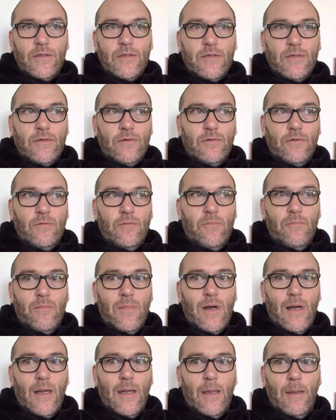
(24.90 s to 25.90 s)
to
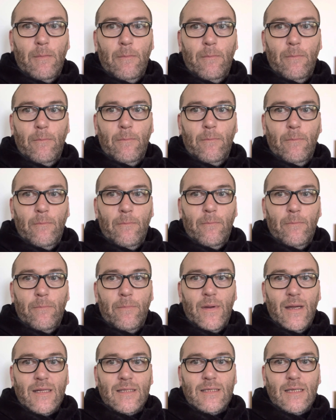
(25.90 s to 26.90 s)
my
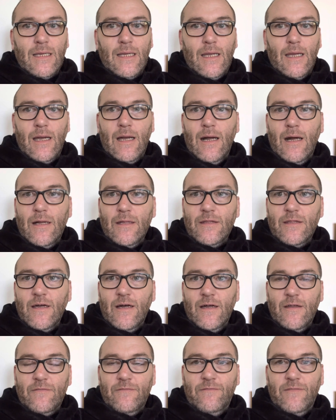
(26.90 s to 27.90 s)
betting and
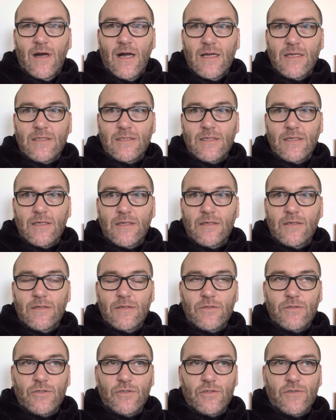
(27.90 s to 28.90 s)
advising
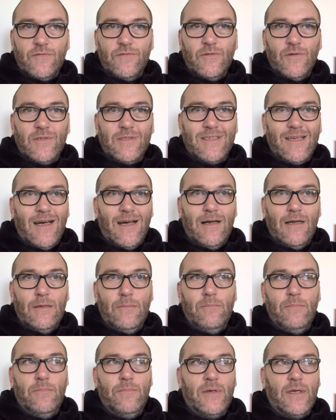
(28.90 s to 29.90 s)
just for a
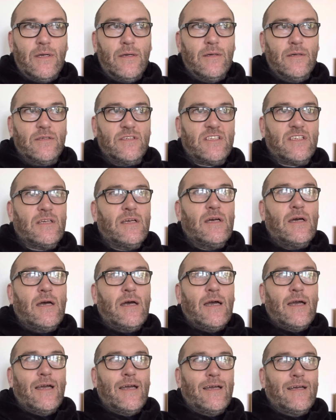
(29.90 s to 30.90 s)
time, because
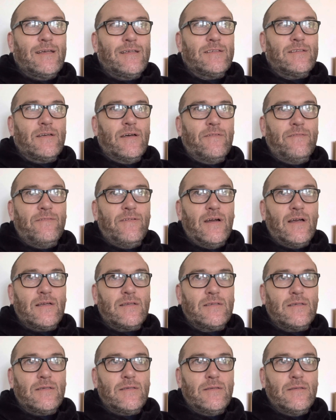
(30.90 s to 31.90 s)
it is
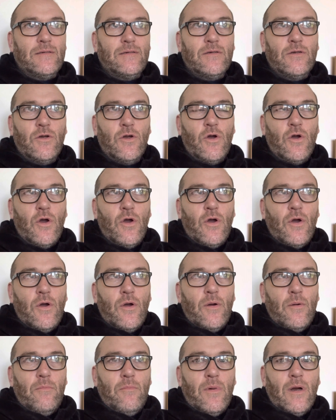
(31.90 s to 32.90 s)
affecting
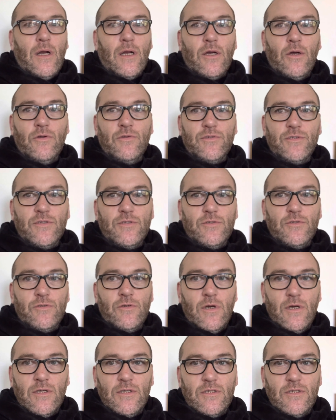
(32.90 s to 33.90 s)
my
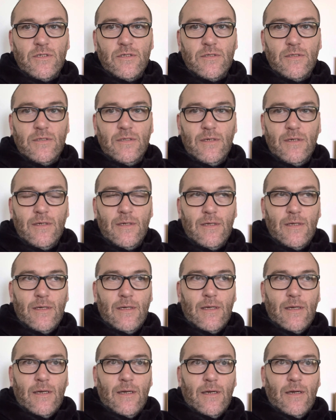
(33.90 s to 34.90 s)
concentration
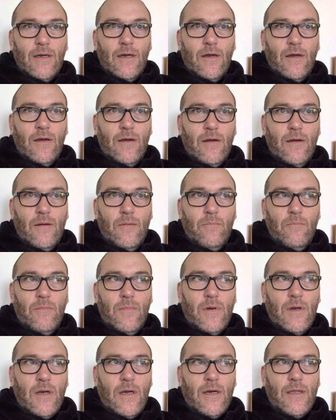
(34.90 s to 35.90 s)

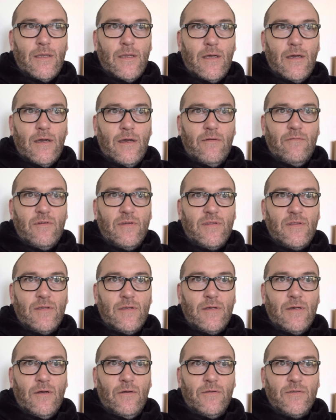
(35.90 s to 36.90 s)
and everything
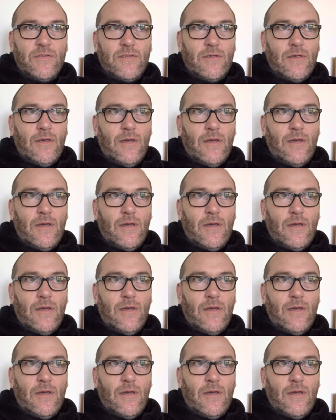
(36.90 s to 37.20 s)
else.